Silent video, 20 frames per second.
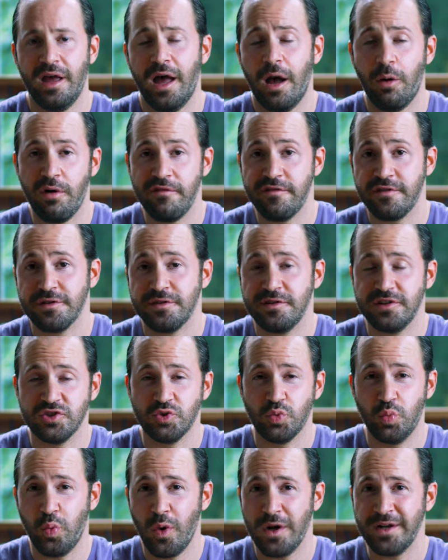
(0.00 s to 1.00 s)
However,
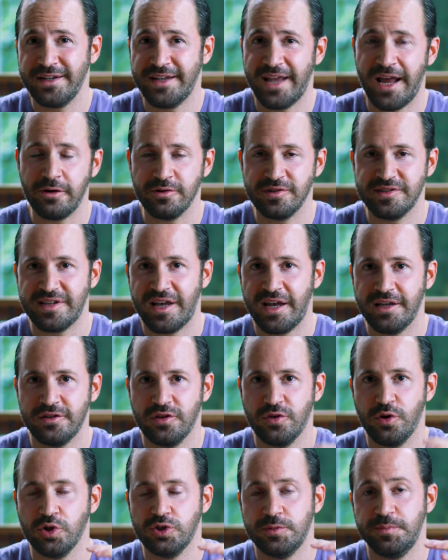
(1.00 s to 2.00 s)
there's one downside to
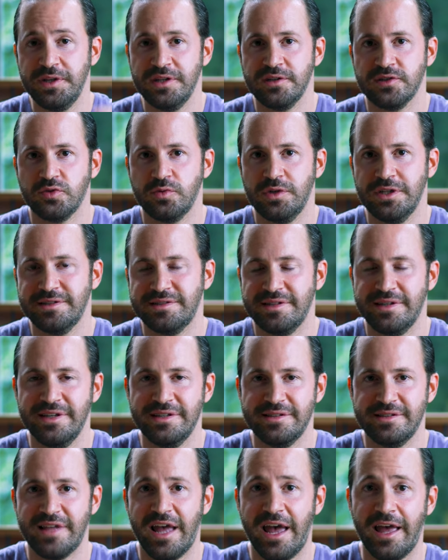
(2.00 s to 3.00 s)
those penis rings
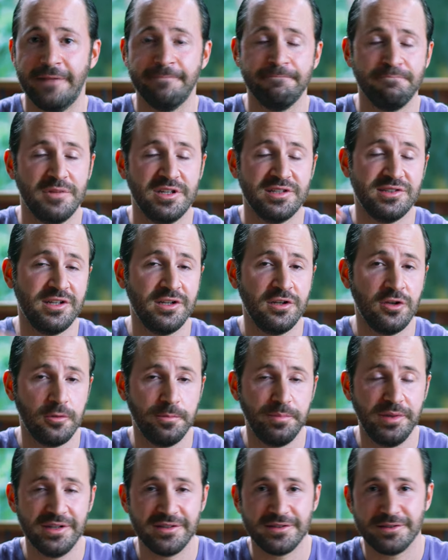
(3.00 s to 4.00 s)
is that the skin of your
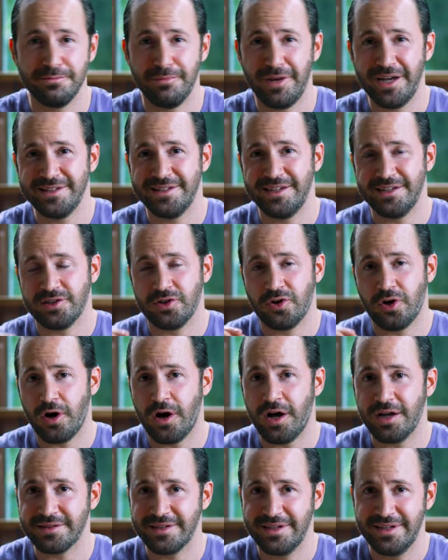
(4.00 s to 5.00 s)
penis might get
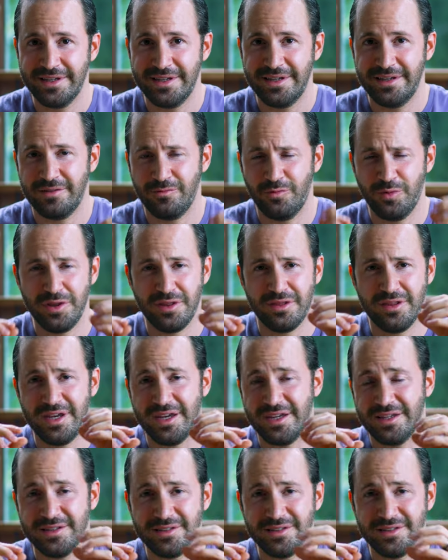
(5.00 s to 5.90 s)
caught with the